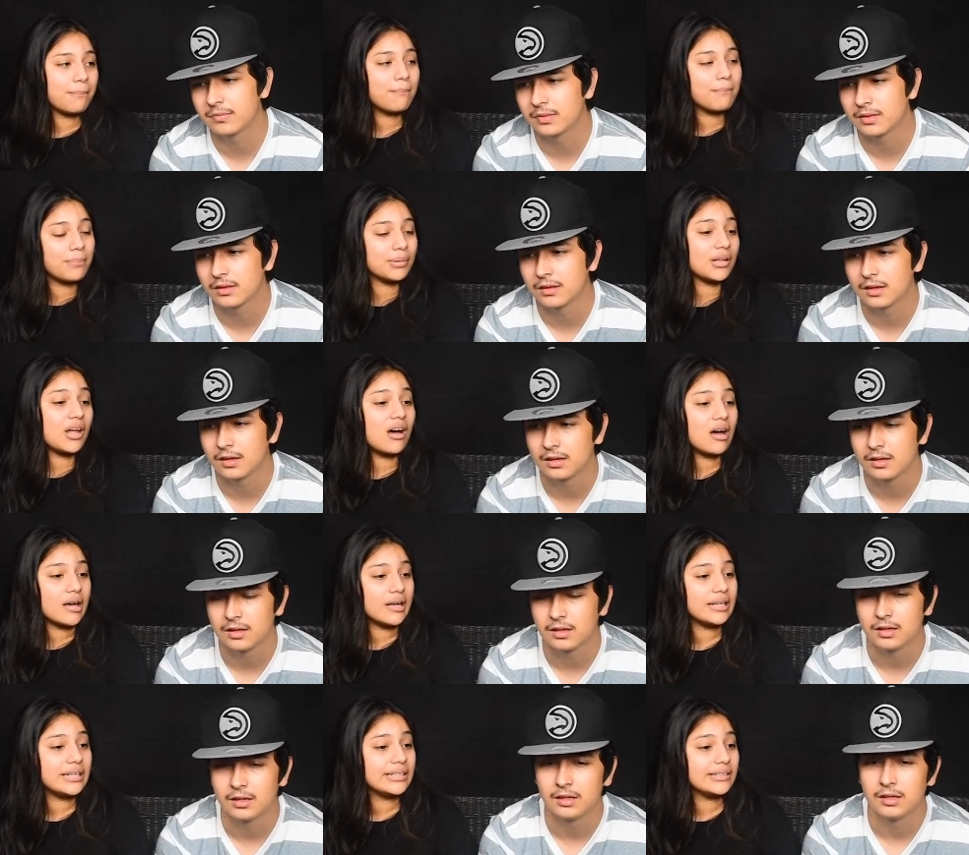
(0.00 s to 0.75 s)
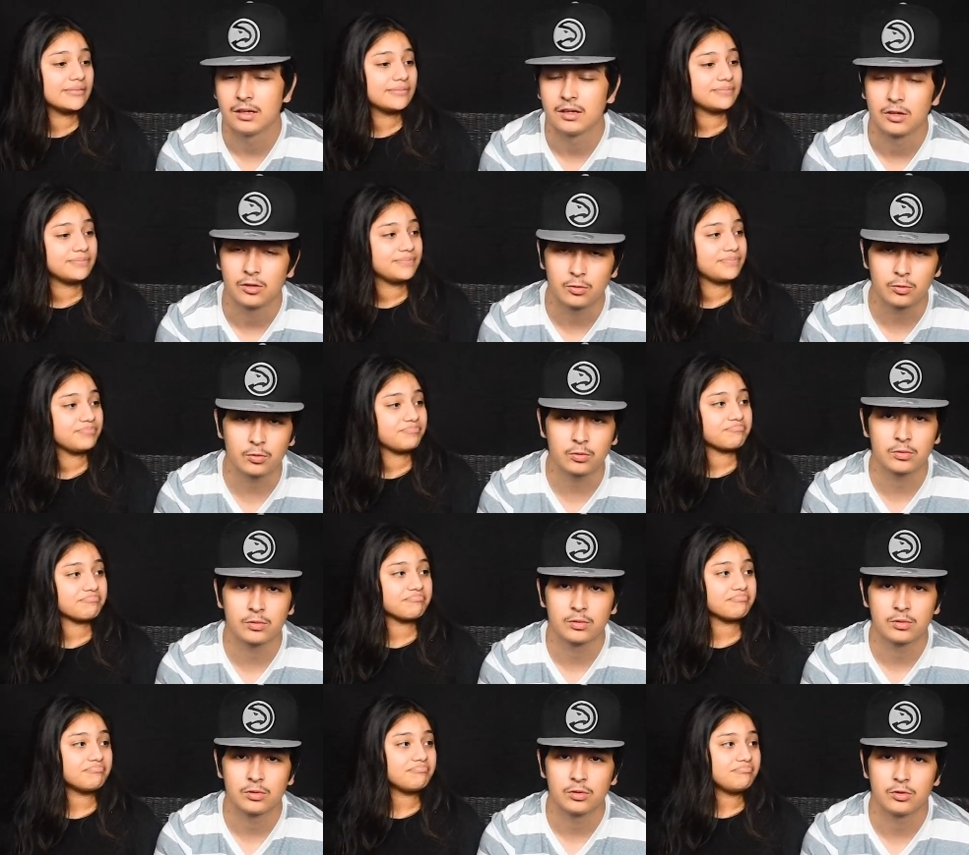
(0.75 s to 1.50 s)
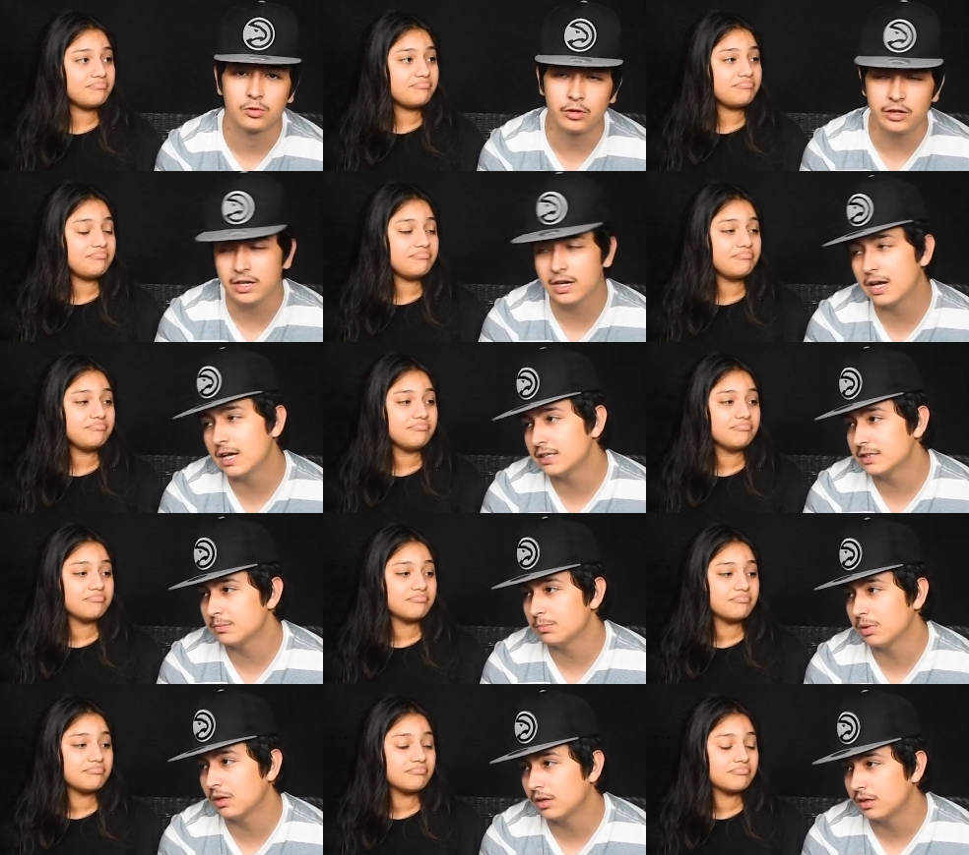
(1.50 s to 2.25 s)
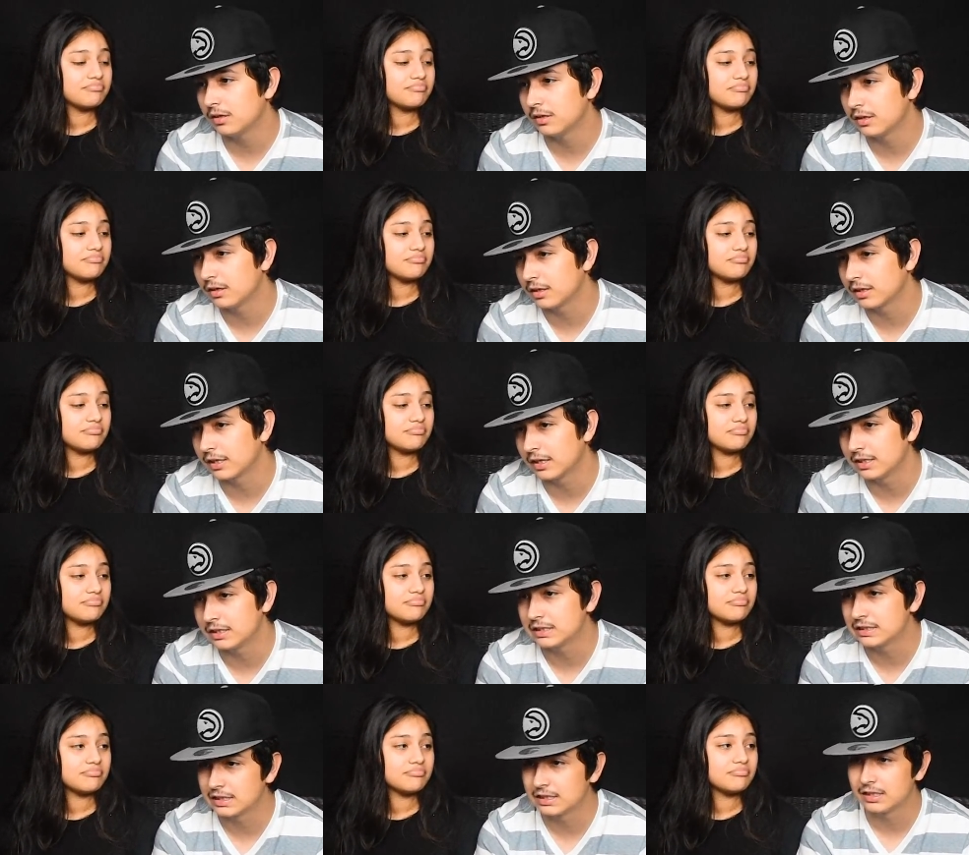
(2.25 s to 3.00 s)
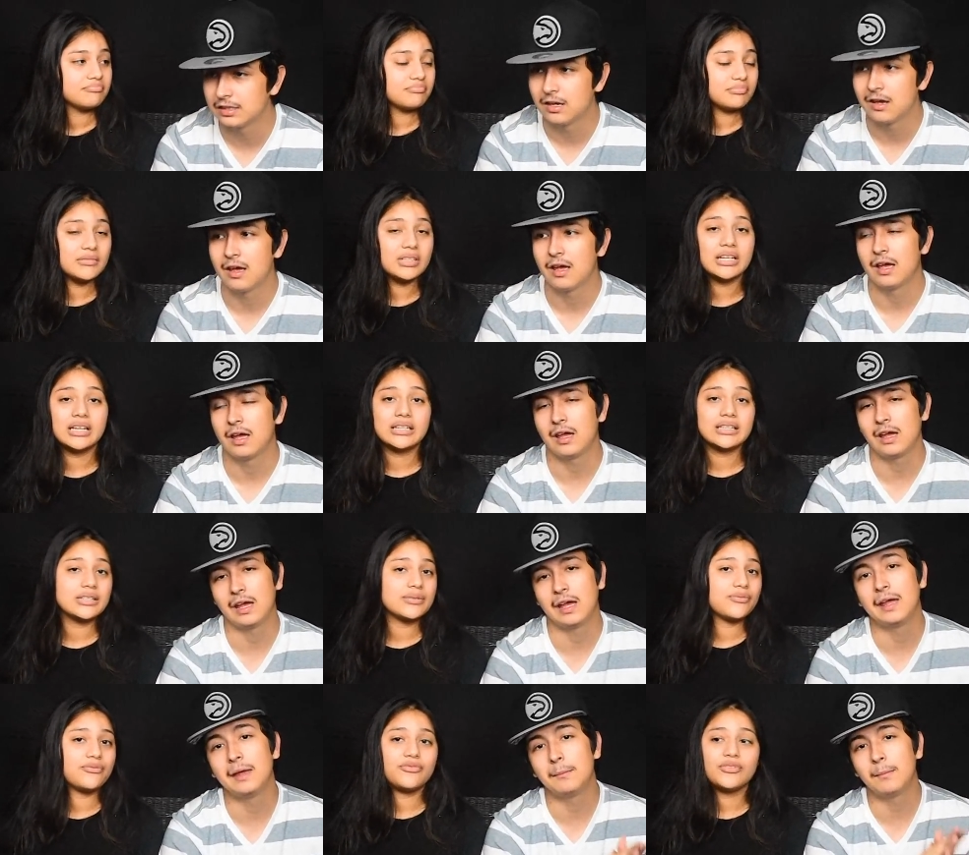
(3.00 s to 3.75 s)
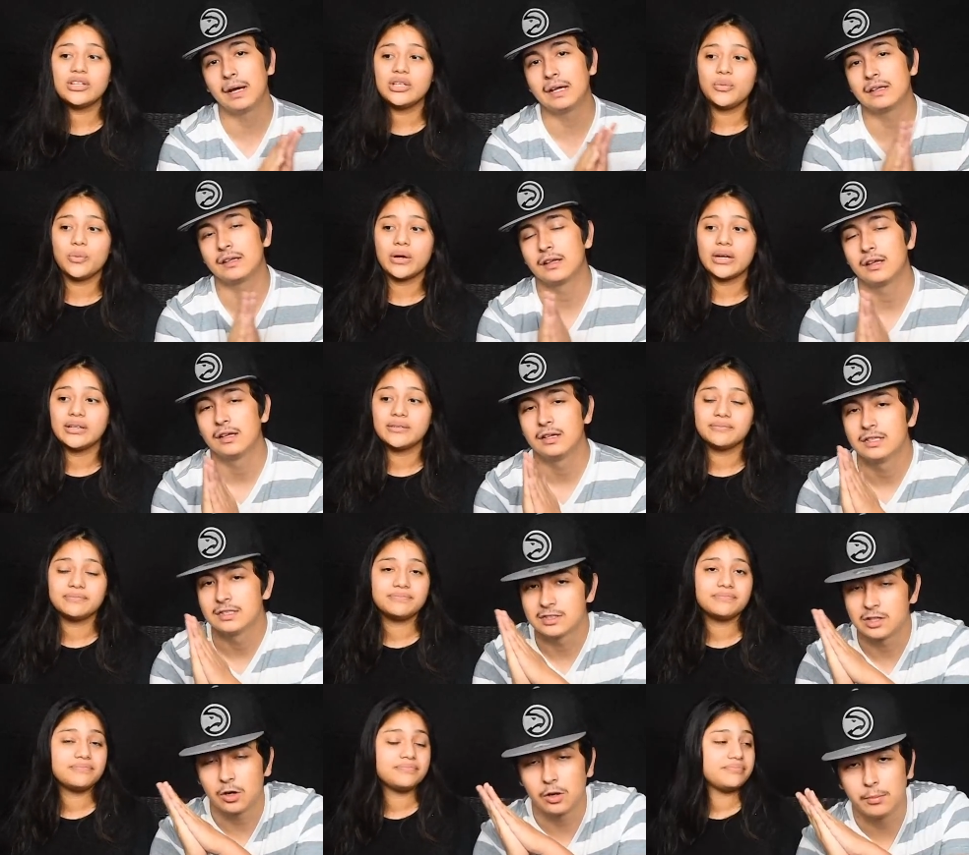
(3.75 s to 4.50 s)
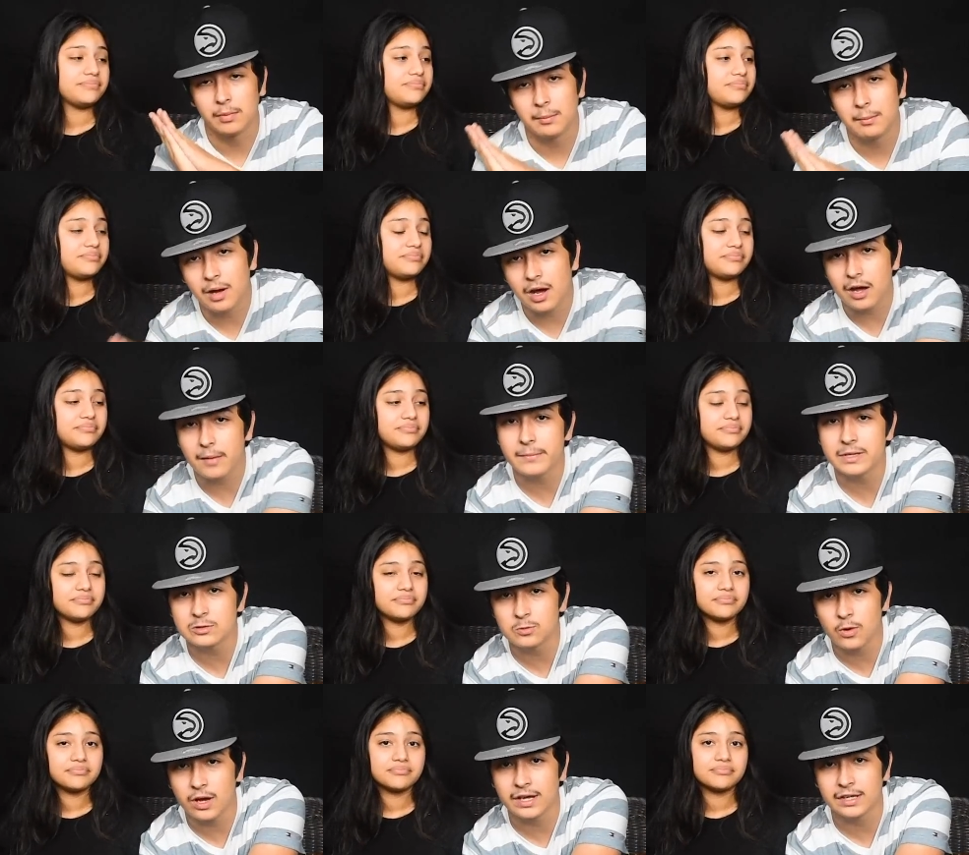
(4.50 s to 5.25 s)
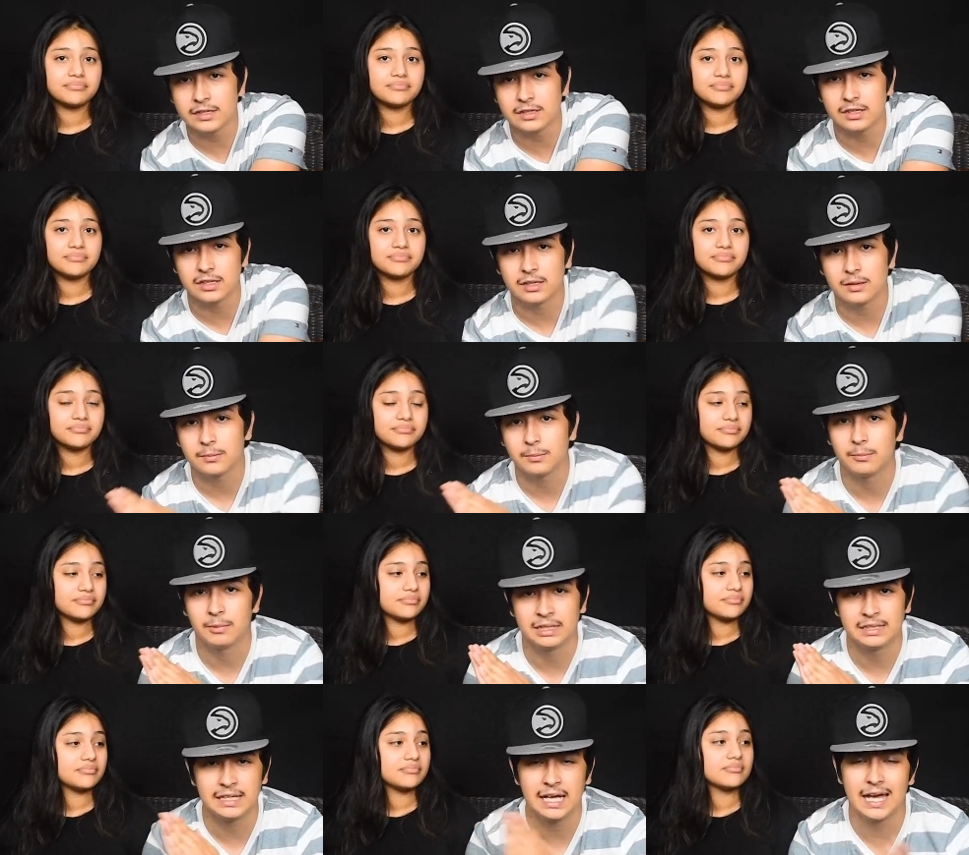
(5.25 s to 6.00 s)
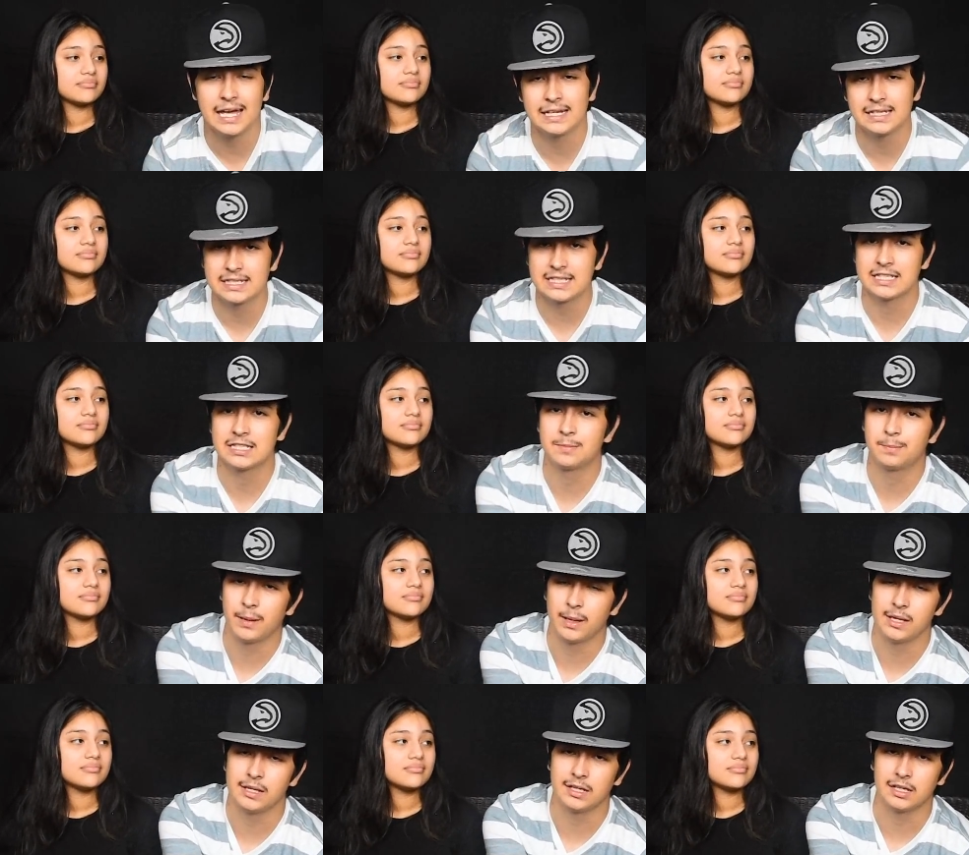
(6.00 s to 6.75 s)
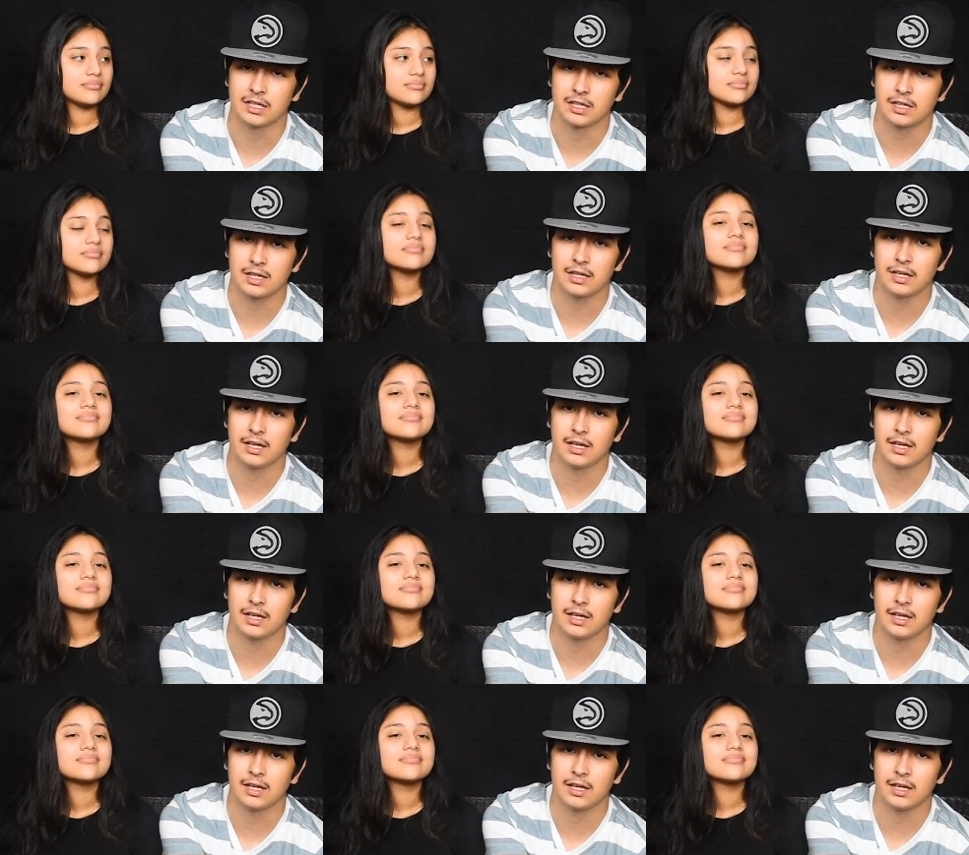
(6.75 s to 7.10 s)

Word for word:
Speaker 1: blonde.
Speaker 2: Green eyes and blonde hair, I guess.
Speaker 1: Yeah. And fully my, white.
Speaker 2: So my mom is white, my dad is Hispanic,